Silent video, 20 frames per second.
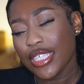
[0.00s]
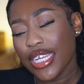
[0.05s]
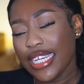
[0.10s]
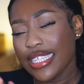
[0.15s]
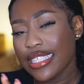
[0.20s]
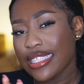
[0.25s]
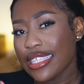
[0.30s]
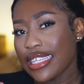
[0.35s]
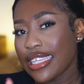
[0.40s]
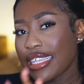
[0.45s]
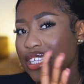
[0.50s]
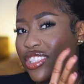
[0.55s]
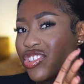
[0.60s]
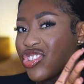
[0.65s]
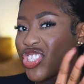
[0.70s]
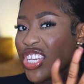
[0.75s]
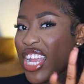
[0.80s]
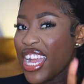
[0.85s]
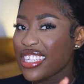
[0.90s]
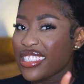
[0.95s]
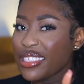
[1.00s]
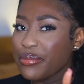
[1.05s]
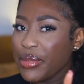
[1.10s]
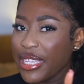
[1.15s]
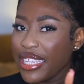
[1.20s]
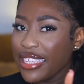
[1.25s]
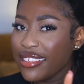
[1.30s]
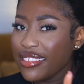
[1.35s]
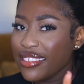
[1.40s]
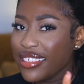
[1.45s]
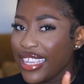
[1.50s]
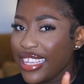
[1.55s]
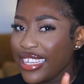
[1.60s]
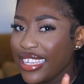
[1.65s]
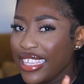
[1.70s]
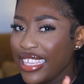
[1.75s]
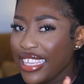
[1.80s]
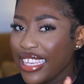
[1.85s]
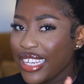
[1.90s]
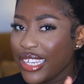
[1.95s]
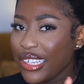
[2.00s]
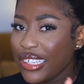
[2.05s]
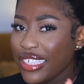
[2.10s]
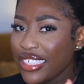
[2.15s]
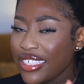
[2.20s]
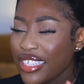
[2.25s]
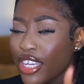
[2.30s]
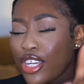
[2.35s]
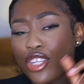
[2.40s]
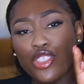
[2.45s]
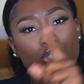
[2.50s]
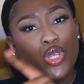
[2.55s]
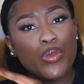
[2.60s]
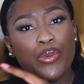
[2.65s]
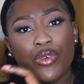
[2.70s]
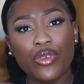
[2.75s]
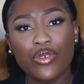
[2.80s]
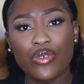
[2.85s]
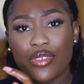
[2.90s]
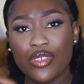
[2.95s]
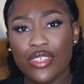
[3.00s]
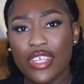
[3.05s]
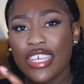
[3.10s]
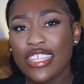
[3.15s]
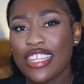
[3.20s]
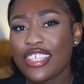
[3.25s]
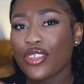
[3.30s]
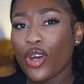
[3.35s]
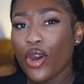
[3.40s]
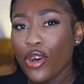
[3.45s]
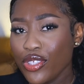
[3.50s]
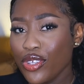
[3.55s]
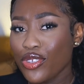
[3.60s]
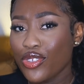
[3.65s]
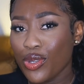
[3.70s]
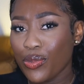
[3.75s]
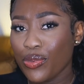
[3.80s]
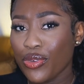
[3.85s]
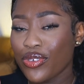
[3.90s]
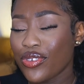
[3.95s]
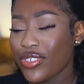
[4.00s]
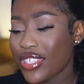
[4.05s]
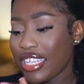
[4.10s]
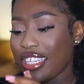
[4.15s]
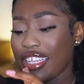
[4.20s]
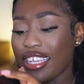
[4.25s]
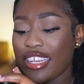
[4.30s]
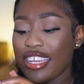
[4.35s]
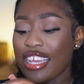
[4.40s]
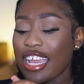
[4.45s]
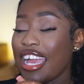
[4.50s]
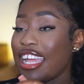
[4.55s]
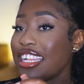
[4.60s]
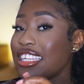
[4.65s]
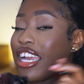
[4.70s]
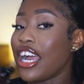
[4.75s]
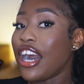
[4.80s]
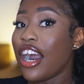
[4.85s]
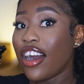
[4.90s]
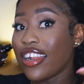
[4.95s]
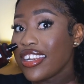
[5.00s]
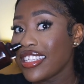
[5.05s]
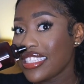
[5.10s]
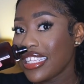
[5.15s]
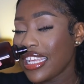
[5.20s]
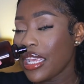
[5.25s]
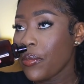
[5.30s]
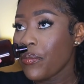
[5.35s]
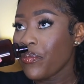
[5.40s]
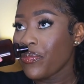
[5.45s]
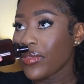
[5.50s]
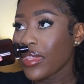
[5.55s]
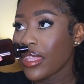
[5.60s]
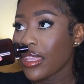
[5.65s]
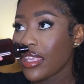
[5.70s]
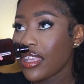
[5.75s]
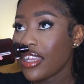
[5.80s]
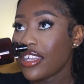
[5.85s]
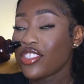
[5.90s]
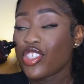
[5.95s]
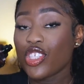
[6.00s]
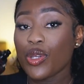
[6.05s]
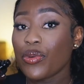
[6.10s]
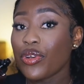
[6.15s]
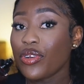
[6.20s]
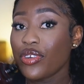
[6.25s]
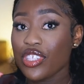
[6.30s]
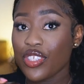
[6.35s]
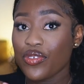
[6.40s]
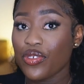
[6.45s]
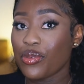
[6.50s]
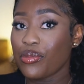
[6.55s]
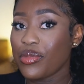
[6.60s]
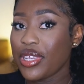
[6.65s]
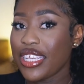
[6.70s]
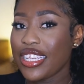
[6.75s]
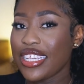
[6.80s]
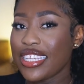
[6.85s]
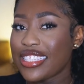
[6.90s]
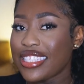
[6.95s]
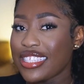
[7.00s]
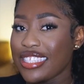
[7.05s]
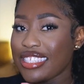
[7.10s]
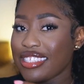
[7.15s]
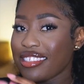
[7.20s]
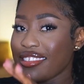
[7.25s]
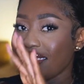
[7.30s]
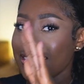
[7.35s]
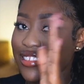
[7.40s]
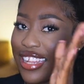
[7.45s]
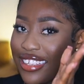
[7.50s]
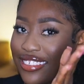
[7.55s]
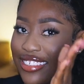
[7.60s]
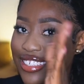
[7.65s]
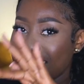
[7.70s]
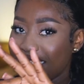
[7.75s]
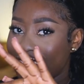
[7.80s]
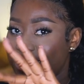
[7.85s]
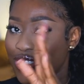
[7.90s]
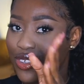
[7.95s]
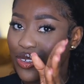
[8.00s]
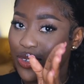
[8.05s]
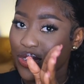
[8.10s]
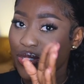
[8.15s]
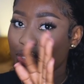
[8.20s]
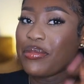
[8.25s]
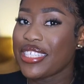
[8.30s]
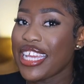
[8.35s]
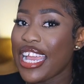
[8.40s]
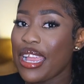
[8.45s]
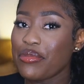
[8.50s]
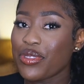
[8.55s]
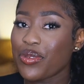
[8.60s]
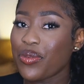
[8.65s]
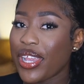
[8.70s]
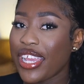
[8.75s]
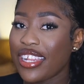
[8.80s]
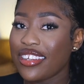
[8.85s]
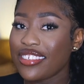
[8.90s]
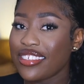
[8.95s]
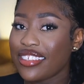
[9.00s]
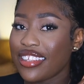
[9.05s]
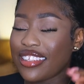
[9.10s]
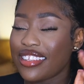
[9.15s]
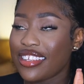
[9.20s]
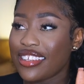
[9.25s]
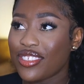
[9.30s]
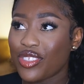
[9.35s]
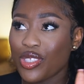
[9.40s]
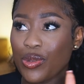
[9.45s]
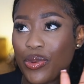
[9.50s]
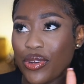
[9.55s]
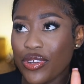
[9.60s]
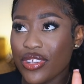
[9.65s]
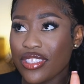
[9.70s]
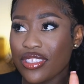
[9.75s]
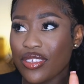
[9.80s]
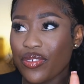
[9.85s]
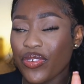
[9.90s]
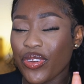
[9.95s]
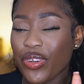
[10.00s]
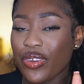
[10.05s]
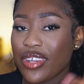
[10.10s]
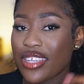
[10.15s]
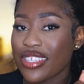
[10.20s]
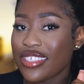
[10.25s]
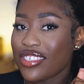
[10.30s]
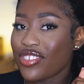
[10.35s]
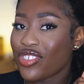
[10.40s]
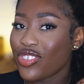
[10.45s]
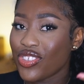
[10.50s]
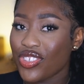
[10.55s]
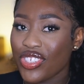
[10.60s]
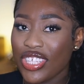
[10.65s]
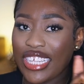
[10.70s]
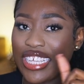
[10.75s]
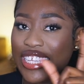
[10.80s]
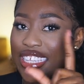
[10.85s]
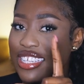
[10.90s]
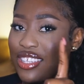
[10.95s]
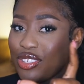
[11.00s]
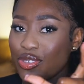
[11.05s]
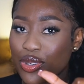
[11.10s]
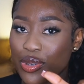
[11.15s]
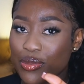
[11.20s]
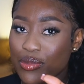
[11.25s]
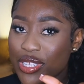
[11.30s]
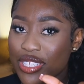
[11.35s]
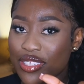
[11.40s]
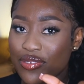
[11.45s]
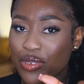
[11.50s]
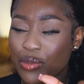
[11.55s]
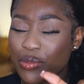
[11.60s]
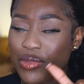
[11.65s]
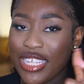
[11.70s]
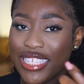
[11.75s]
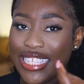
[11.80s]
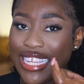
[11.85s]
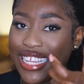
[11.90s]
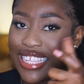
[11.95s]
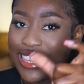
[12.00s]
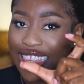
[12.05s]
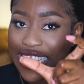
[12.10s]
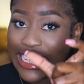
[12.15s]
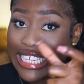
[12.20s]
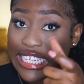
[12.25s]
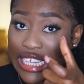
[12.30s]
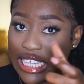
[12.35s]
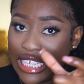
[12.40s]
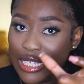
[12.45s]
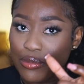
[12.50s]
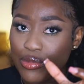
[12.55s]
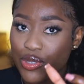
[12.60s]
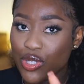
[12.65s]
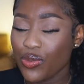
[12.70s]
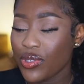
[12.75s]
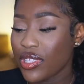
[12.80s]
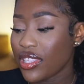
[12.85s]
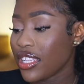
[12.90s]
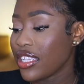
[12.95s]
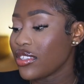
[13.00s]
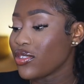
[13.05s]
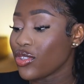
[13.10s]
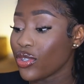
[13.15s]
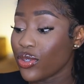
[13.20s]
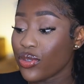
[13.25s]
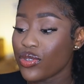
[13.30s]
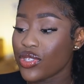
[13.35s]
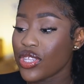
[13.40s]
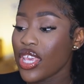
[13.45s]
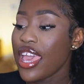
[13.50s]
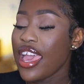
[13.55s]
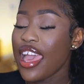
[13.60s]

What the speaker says: I think, jasmine in here, tuberose. There's also tuberose in here. And honestly, tuberose for me, it's like this, you know? Sometimes when there's tuberose in a fragrance, it's usually a hit or a miss for me. There's like a thin line between those.